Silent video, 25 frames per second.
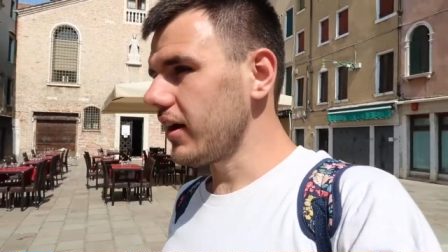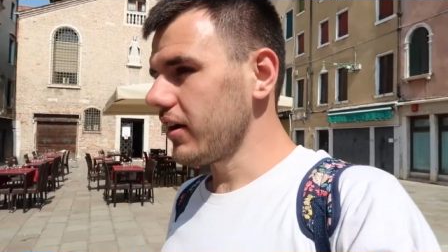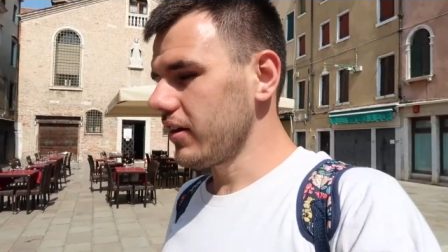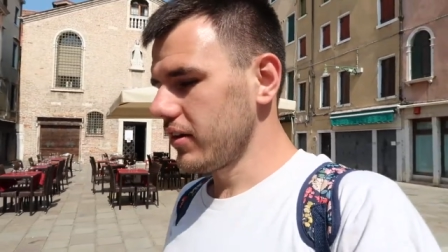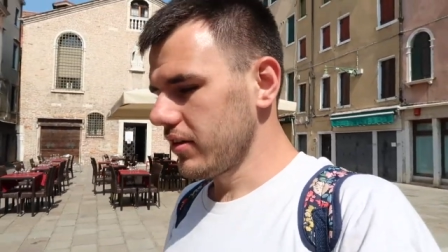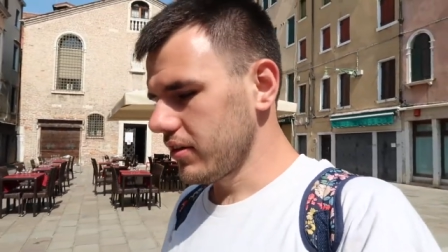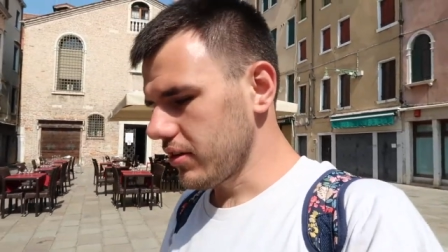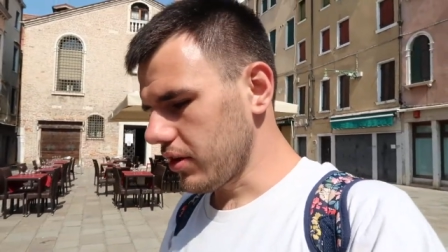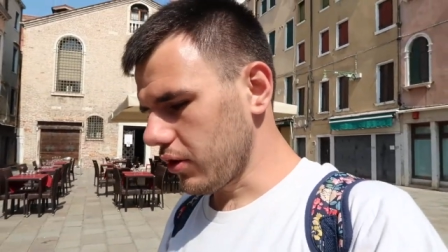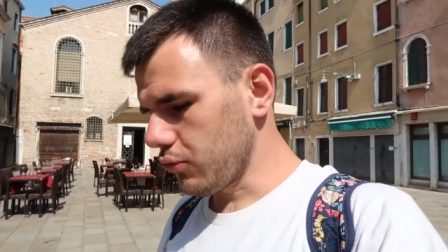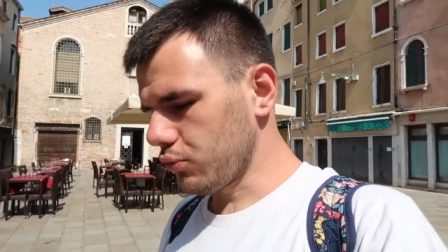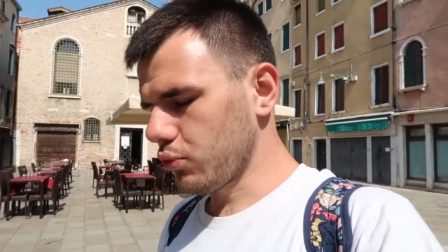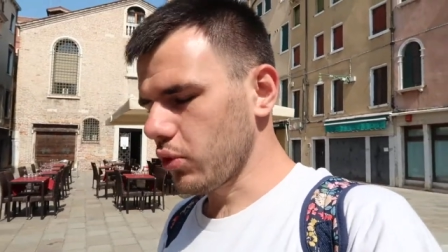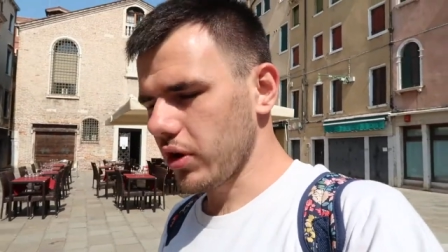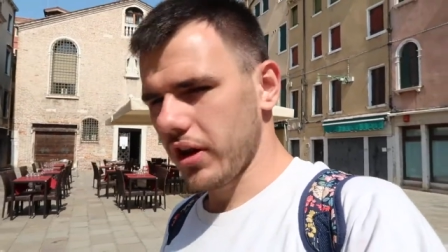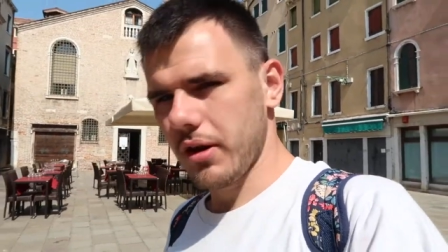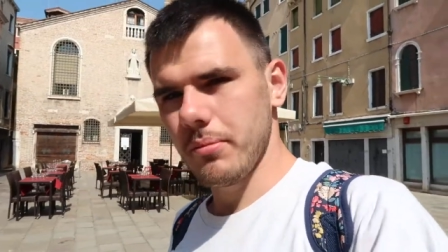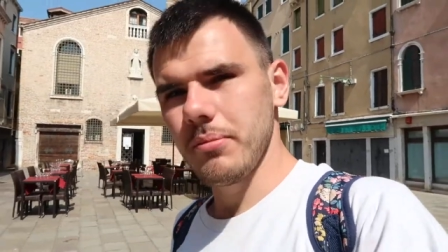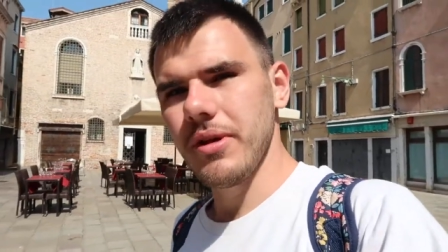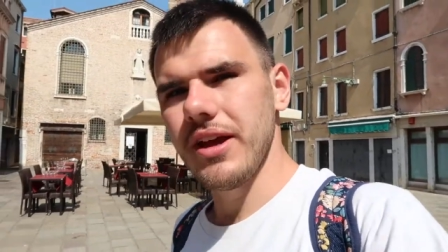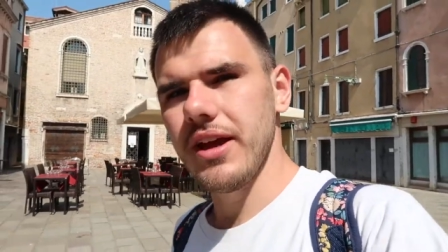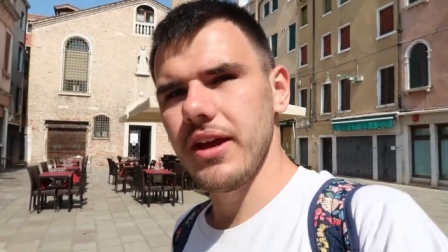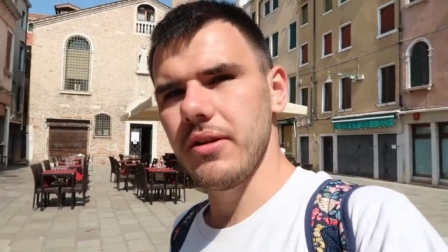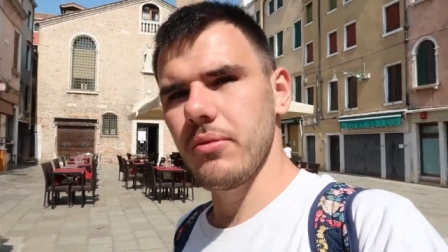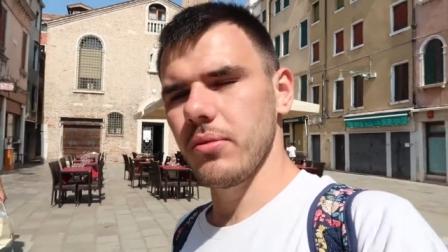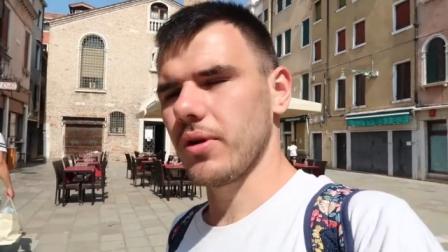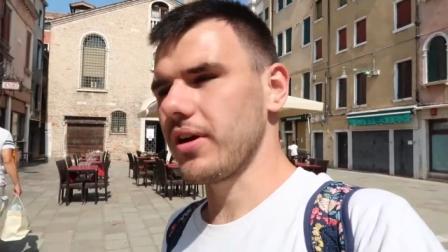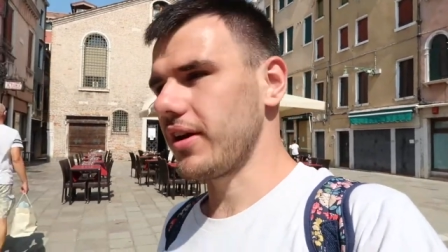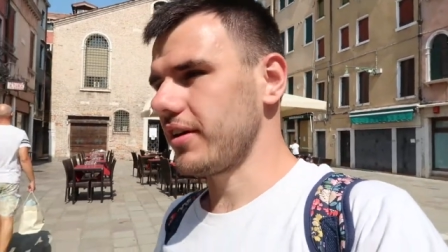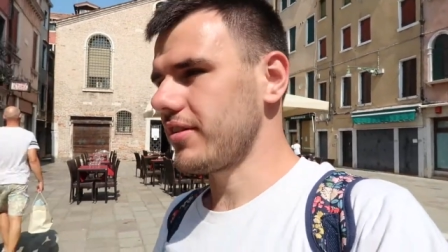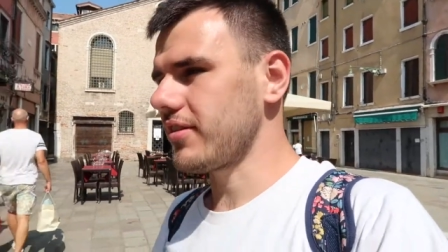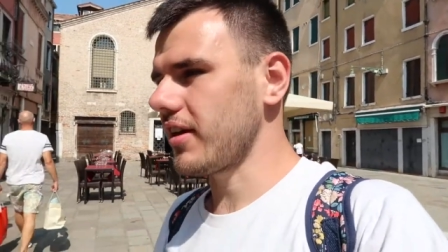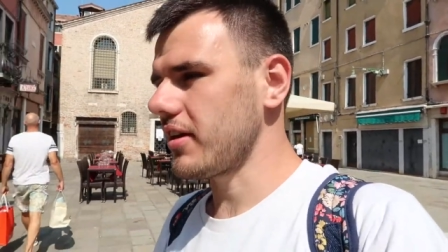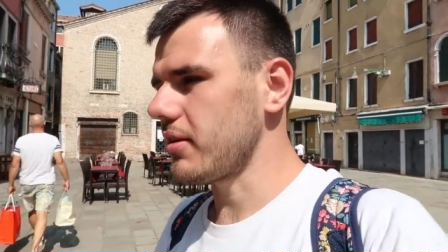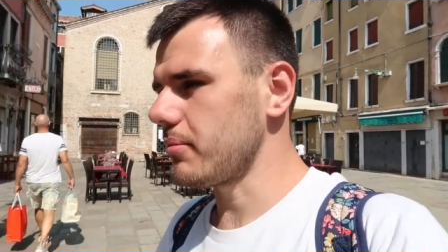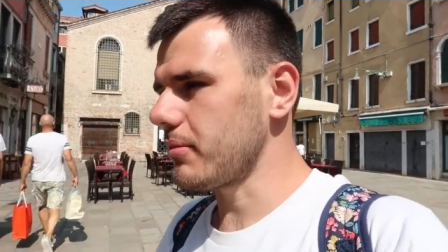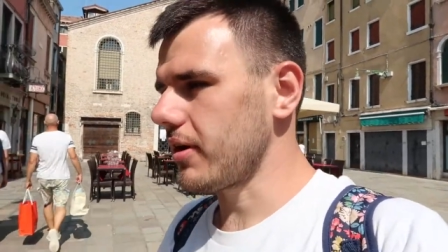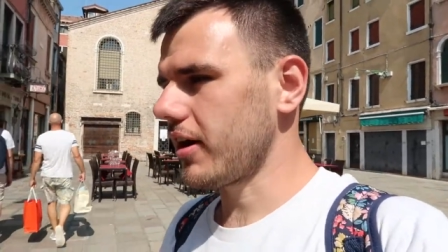of what I mean when I
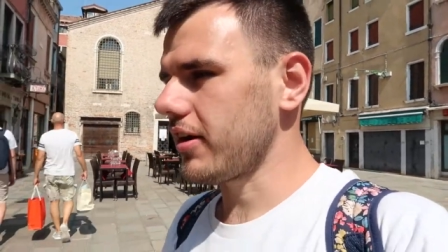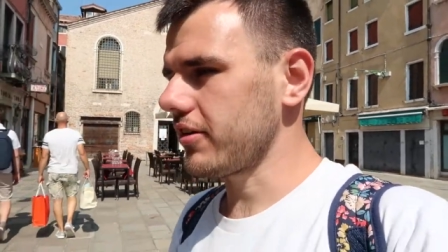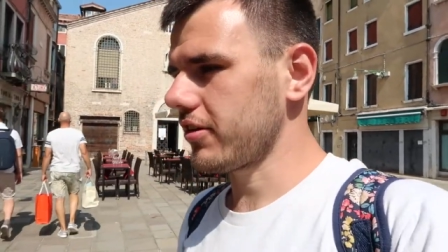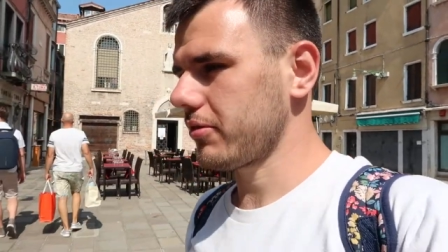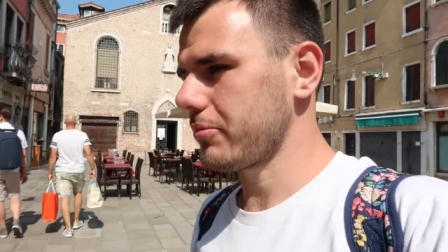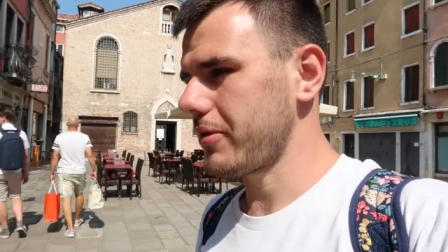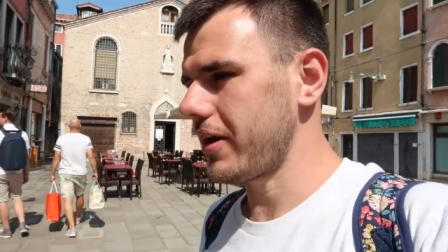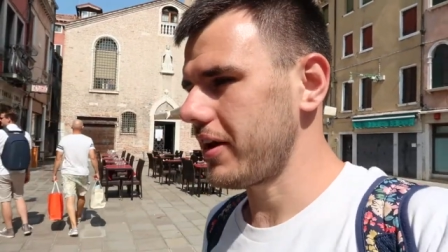say the mask